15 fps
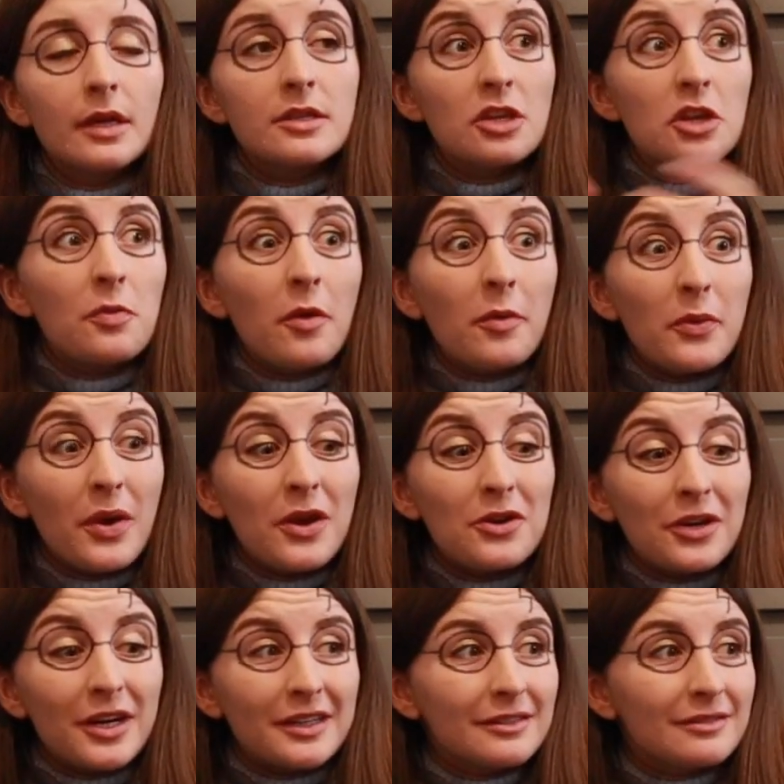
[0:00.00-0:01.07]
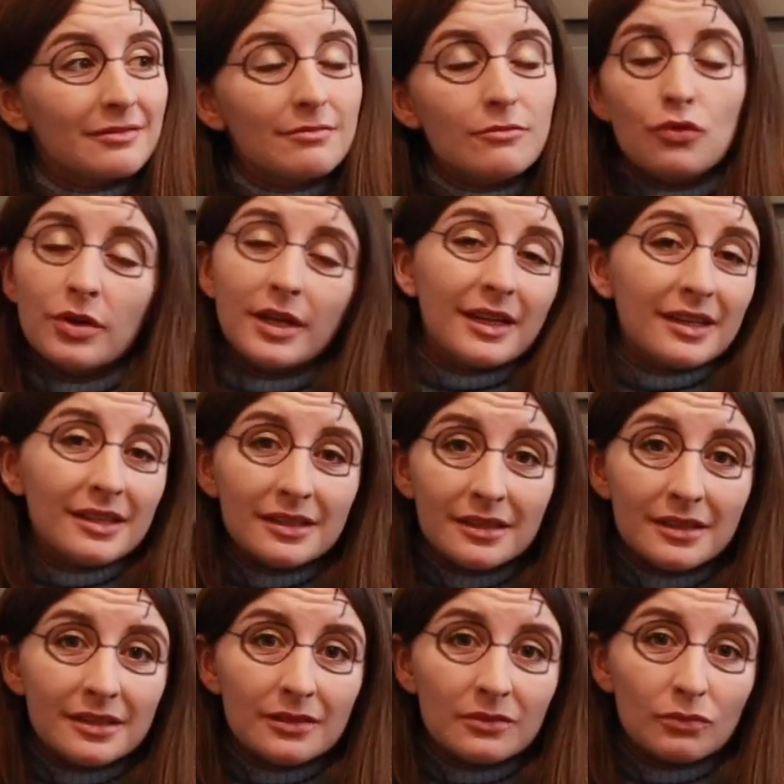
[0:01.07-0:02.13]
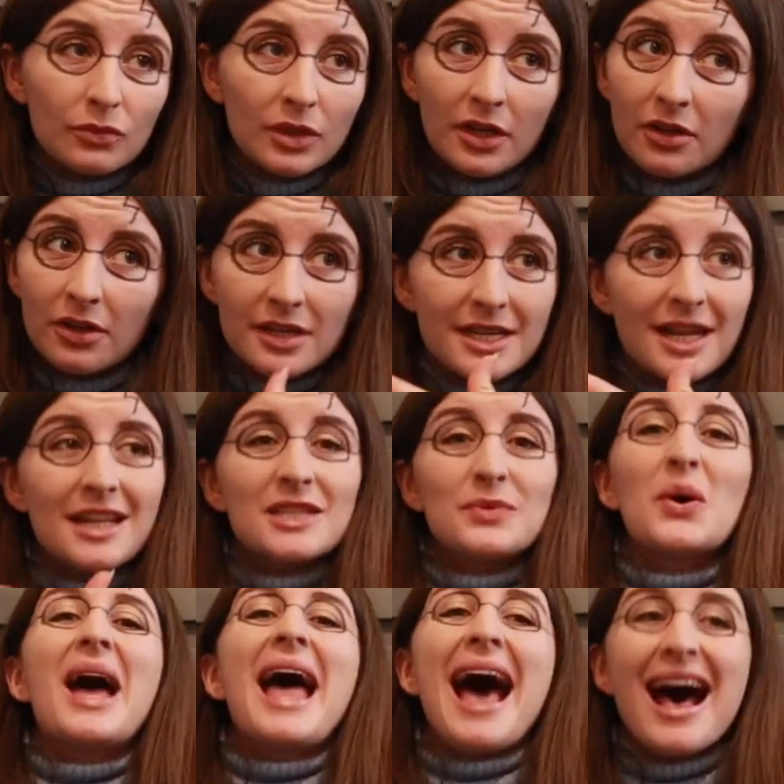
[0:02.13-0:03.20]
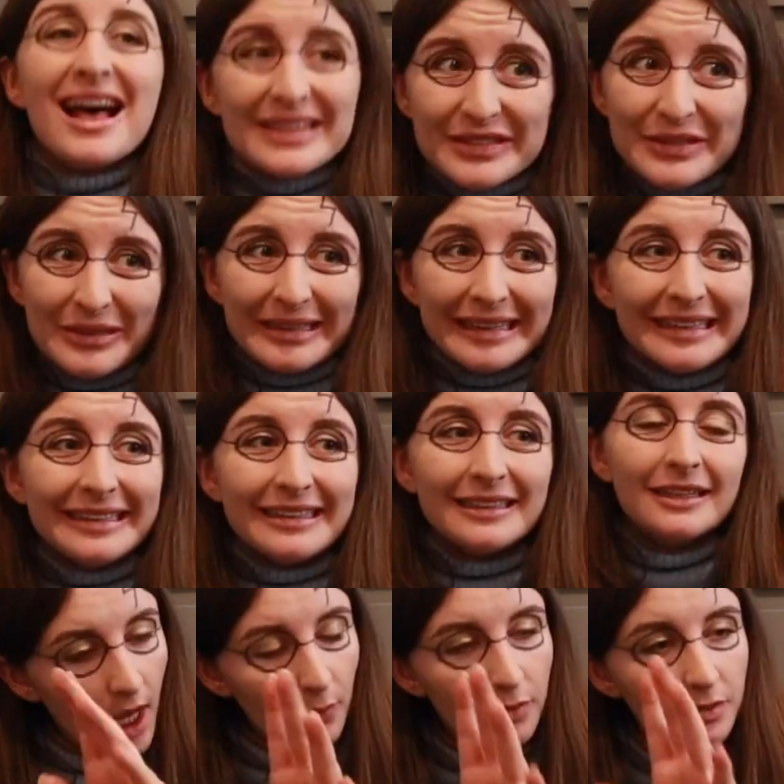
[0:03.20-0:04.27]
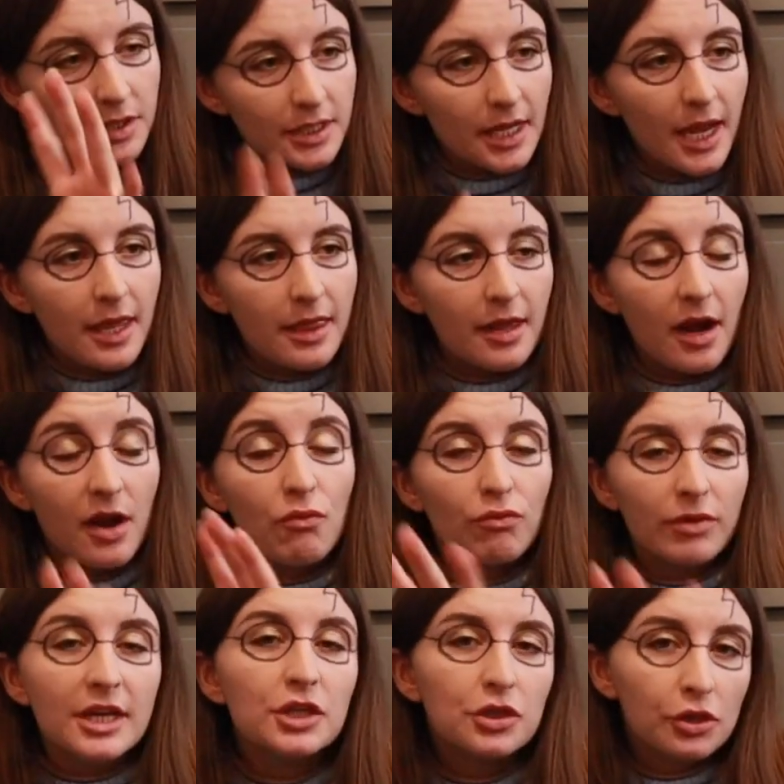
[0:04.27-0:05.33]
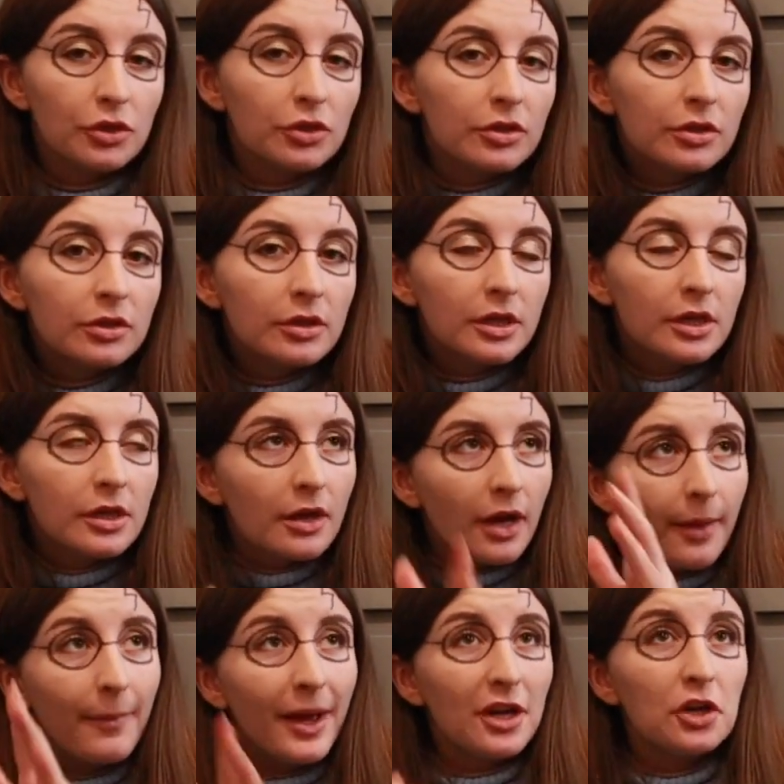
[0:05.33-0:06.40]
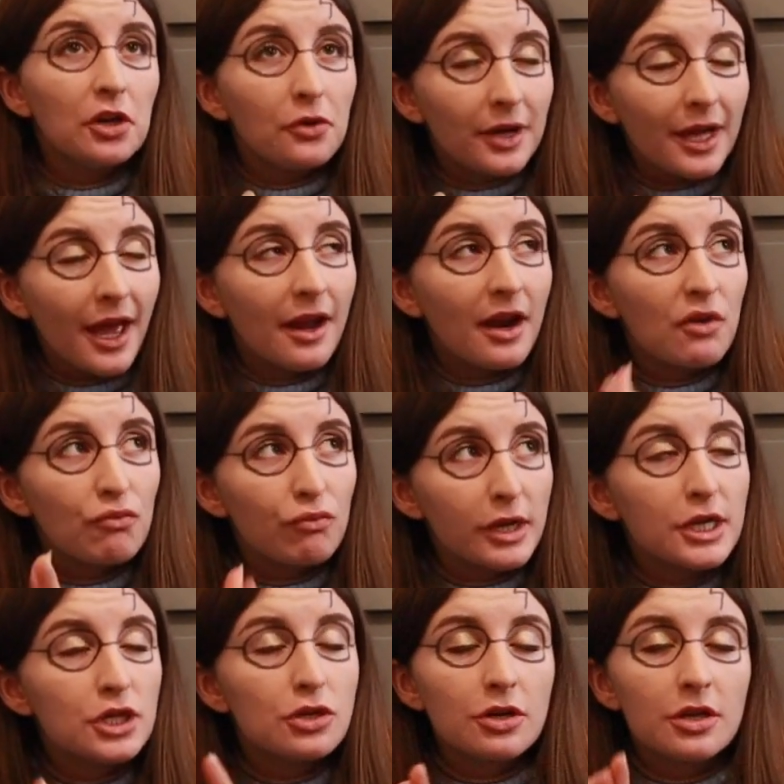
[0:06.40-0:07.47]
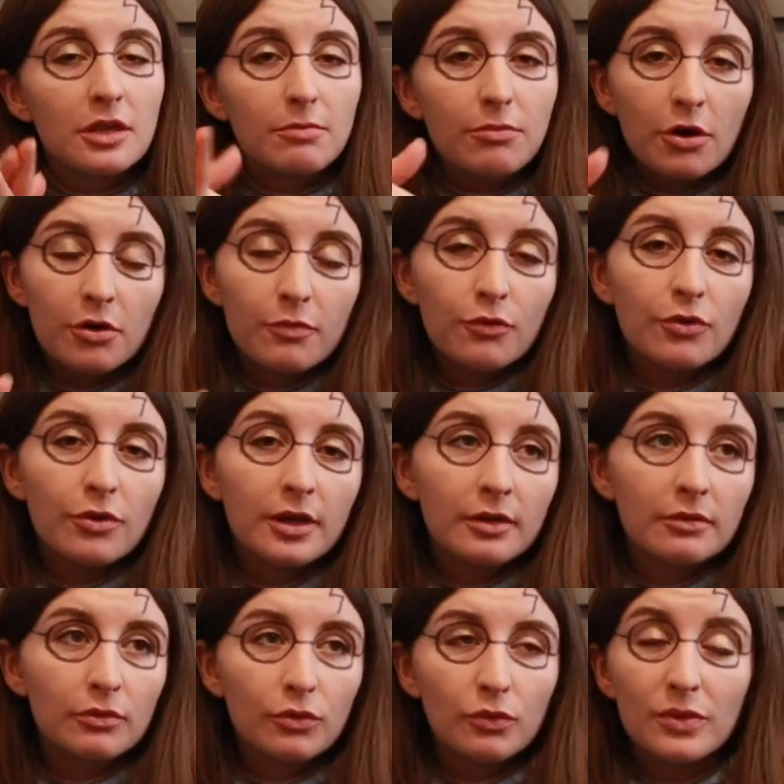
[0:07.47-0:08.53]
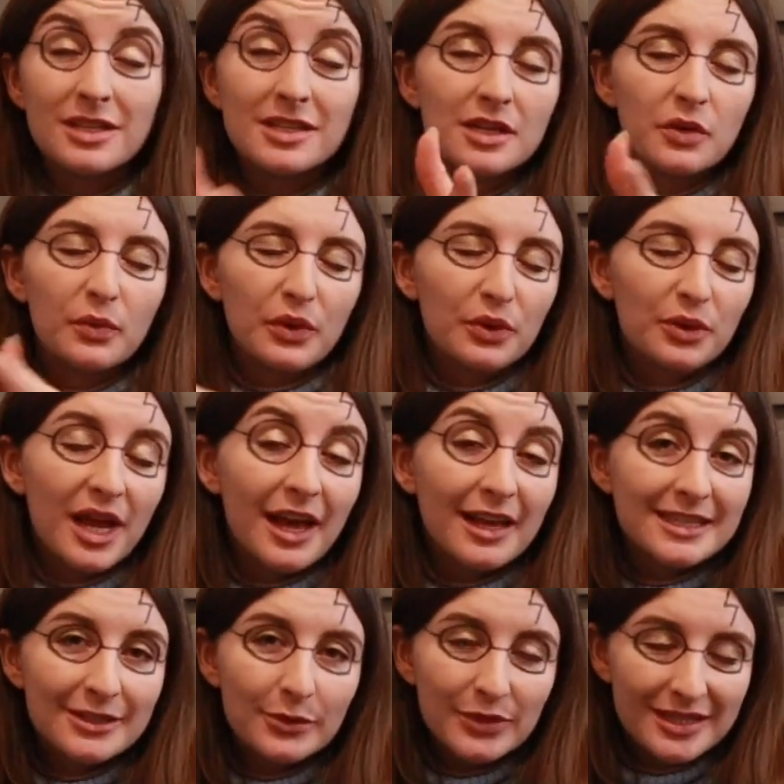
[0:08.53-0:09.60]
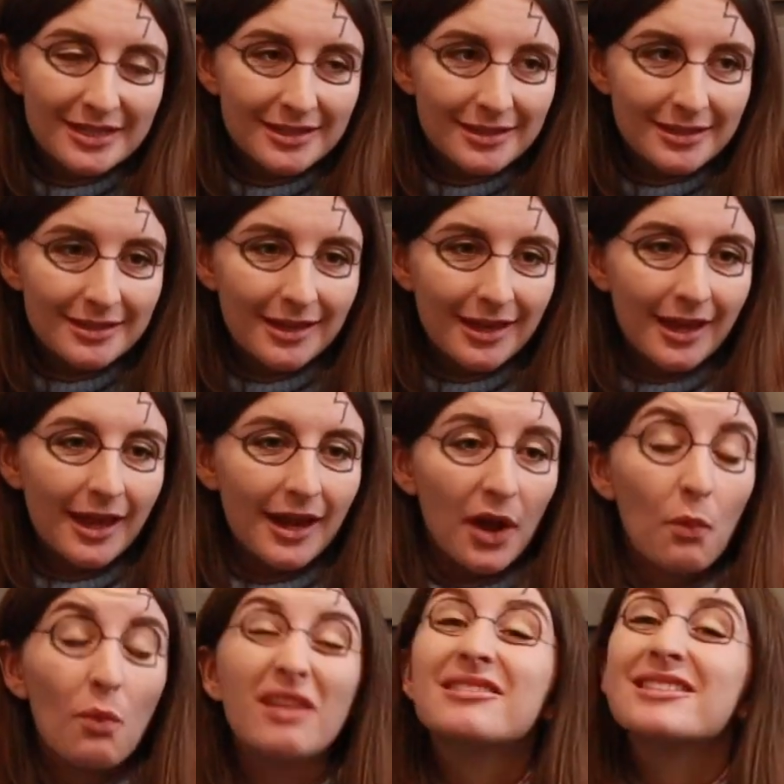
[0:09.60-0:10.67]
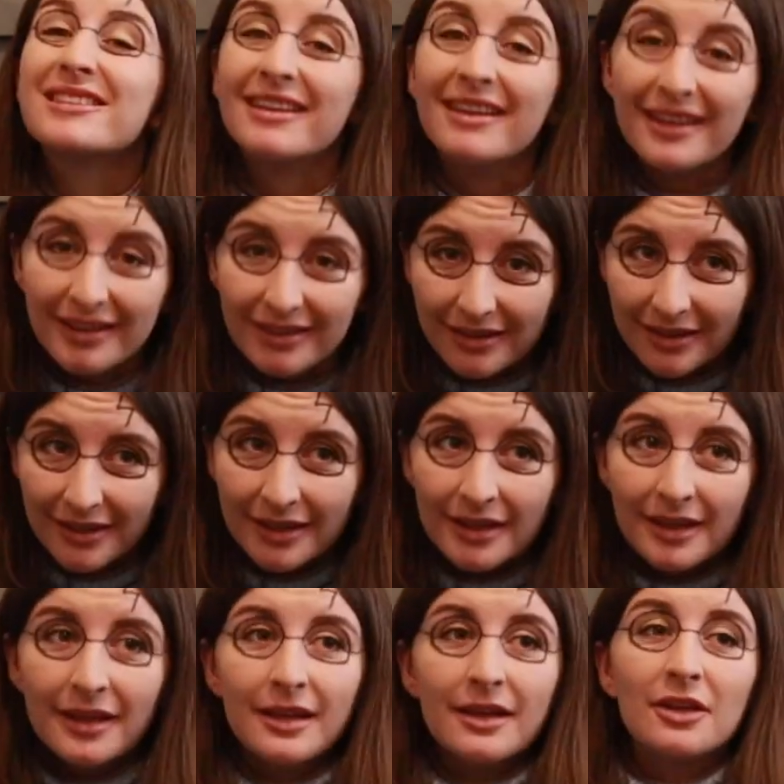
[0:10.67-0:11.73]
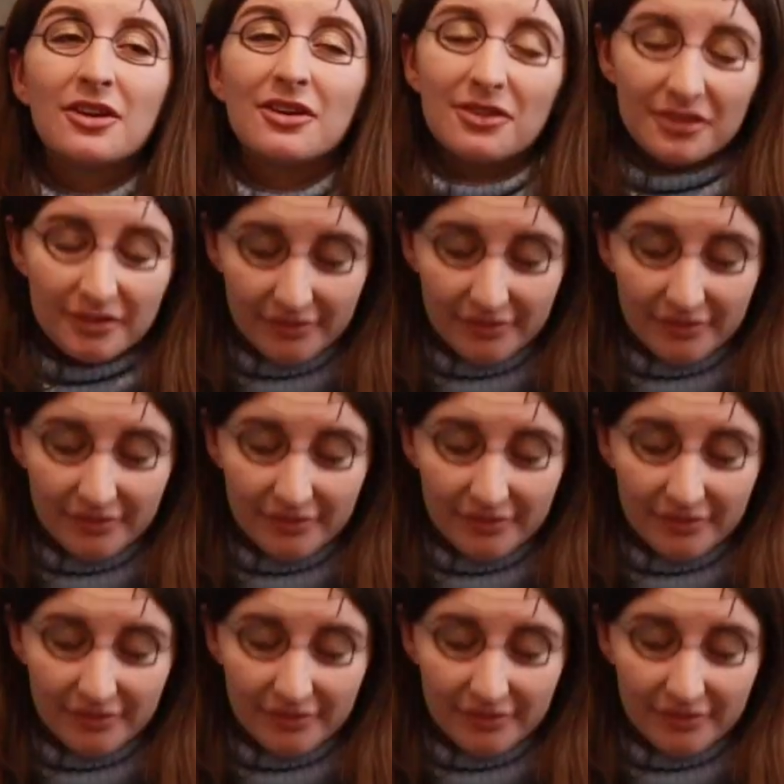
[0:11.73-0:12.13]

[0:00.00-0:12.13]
So you're probably wondering, Morgan, when are you going to tell us what house you're in? I will say that I retook I made a new account. I retook the Pottermore or Wizarding World House quiz this year, and I once again got